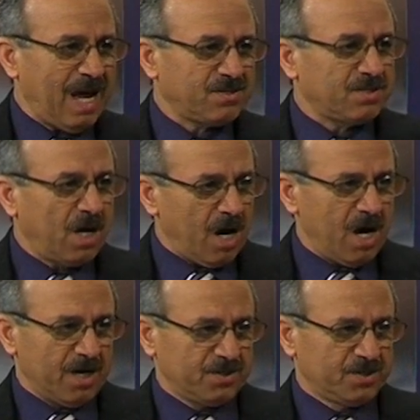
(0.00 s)
the
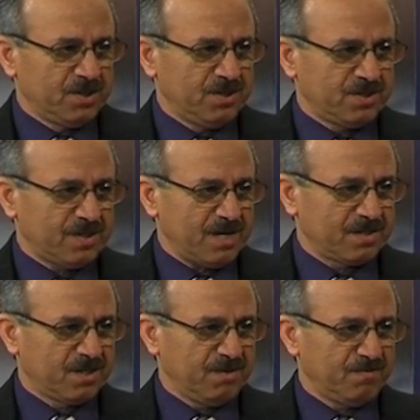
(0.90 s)
heart Jesus
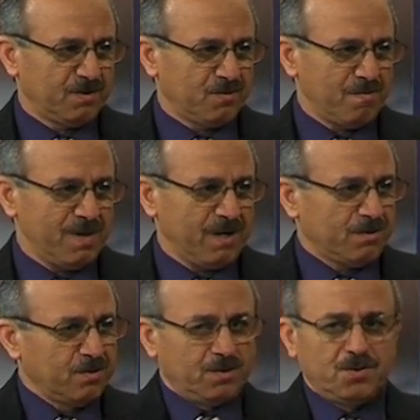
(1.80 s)
has given to me,
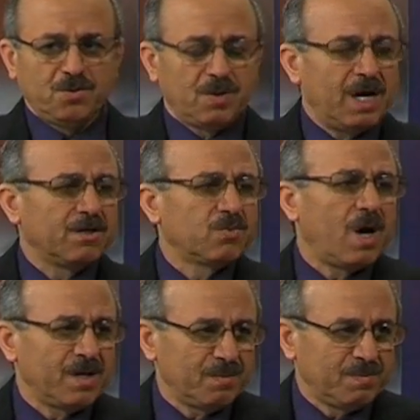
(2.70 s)
to you, and to
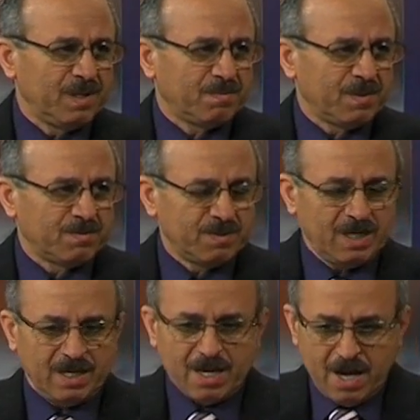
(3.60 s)
other people,
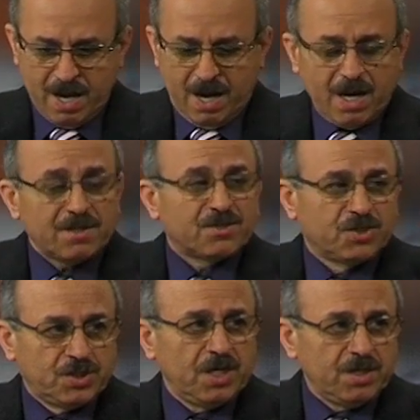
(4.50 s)
really. It's
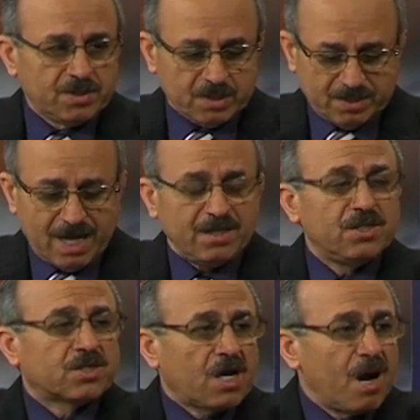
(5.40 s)
Jesus, and
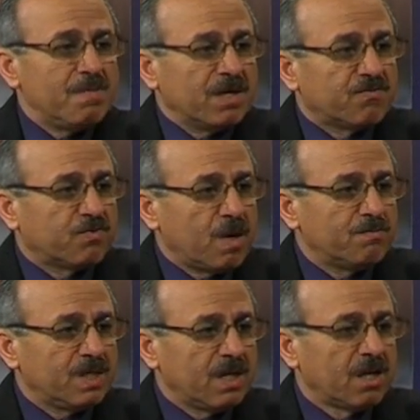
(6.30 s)
it's coming
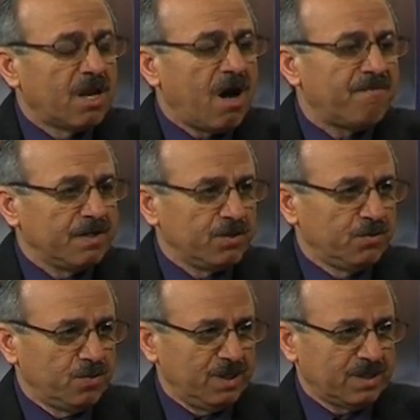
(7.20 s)
from the loving
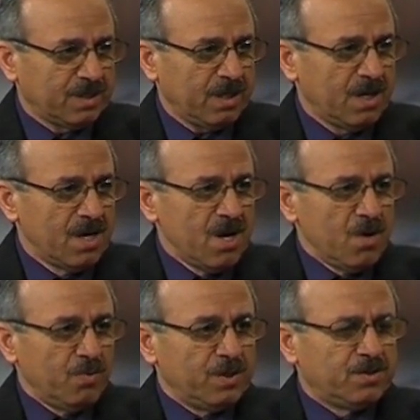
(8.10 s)
unity
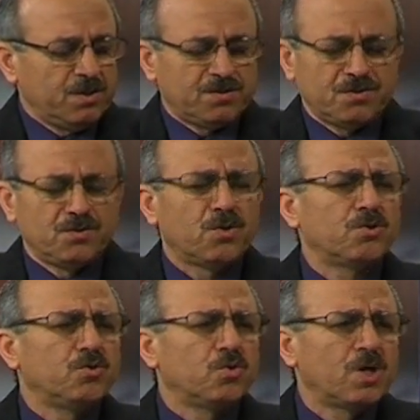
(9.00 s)
with Jesus. You're
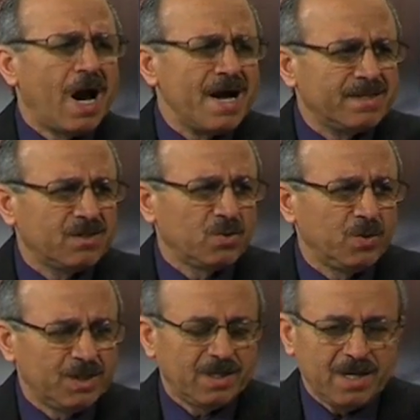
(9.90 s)
united
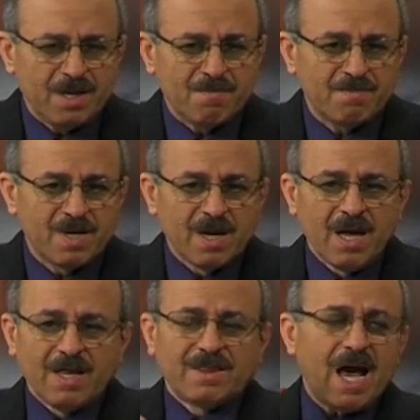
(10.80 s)
with him.
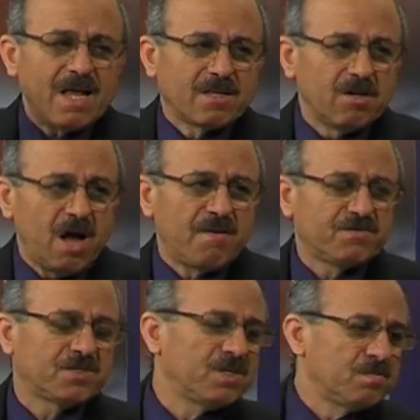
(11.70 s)
That love
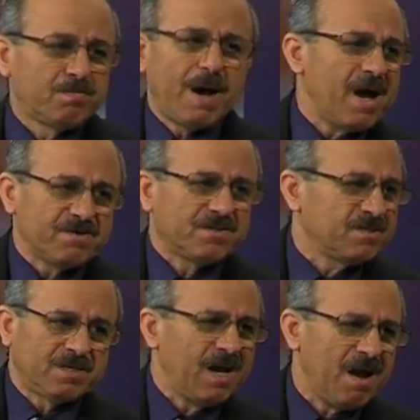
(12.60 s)

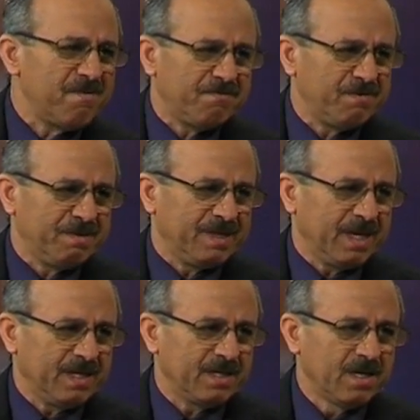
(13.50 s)
surpasses
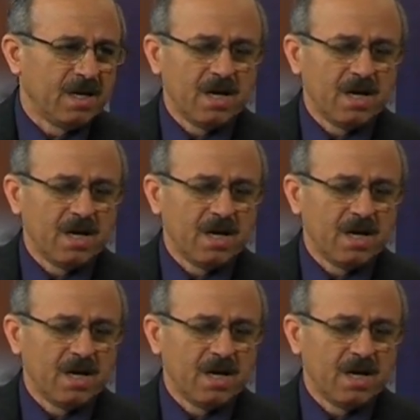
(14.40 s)
everything.